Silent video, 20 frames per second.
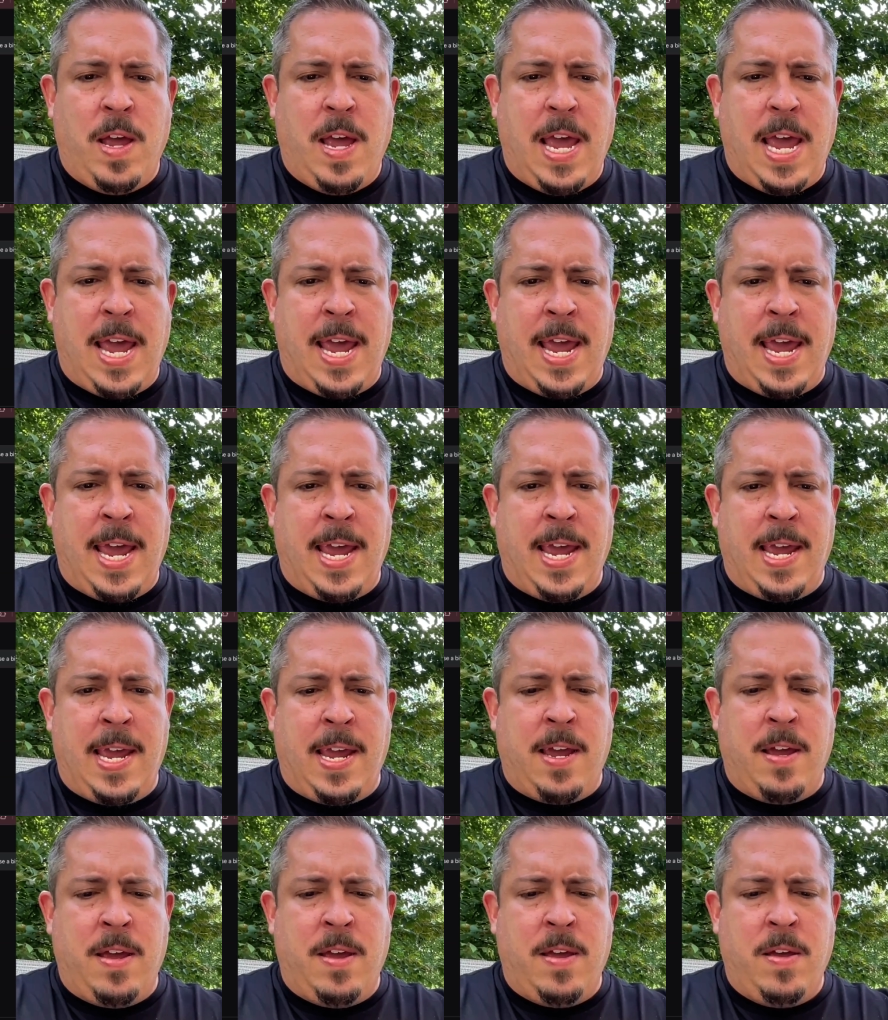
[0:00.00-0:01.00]

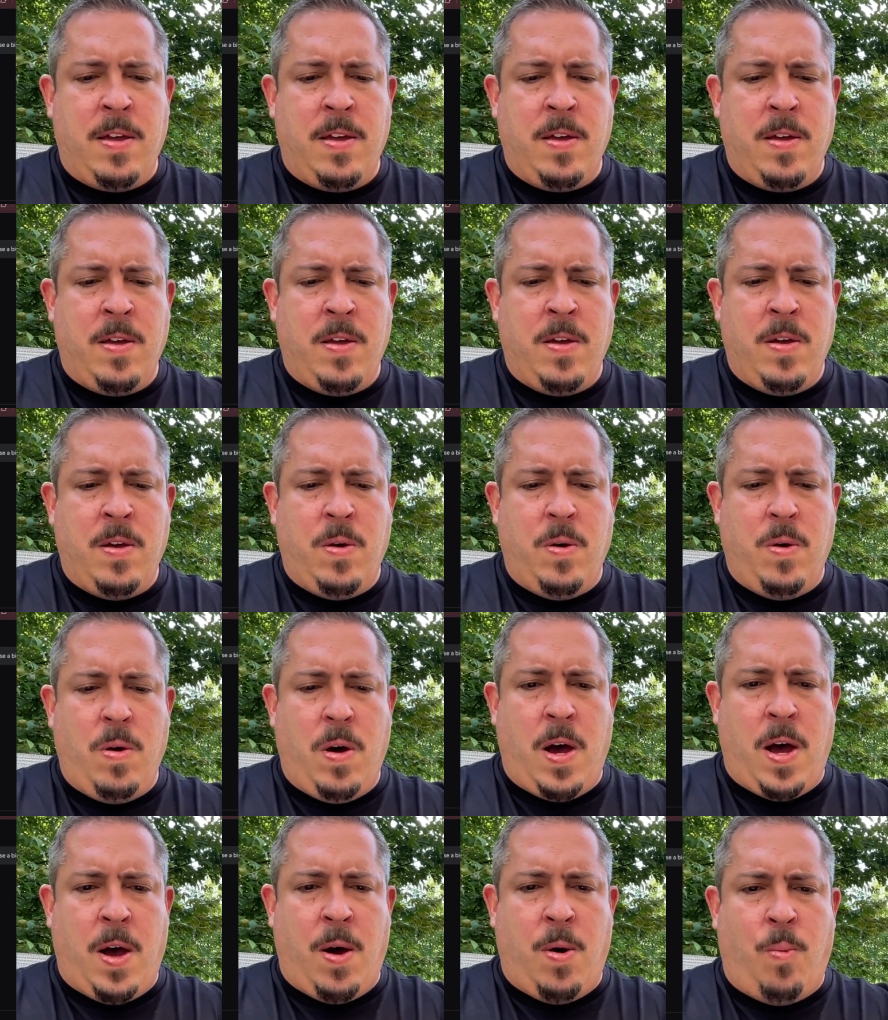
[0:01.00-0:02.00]
a,
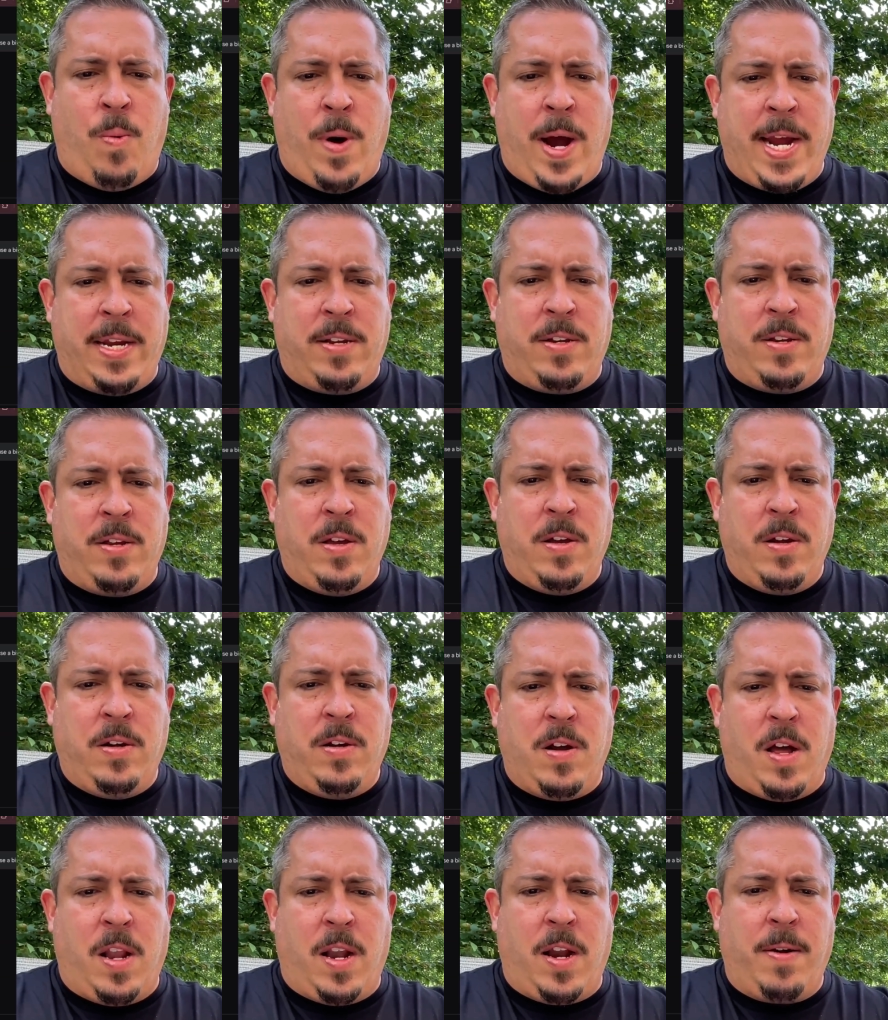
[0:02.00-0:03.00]
a uh, white
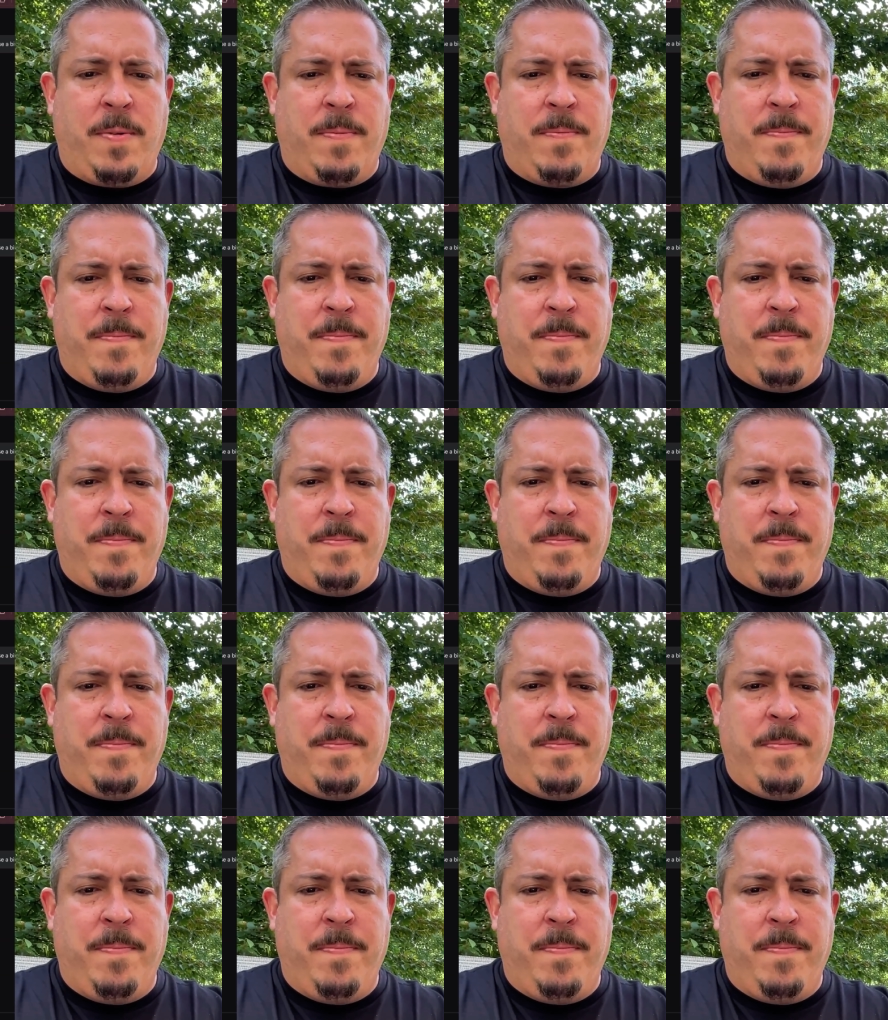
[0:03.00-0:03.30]
color.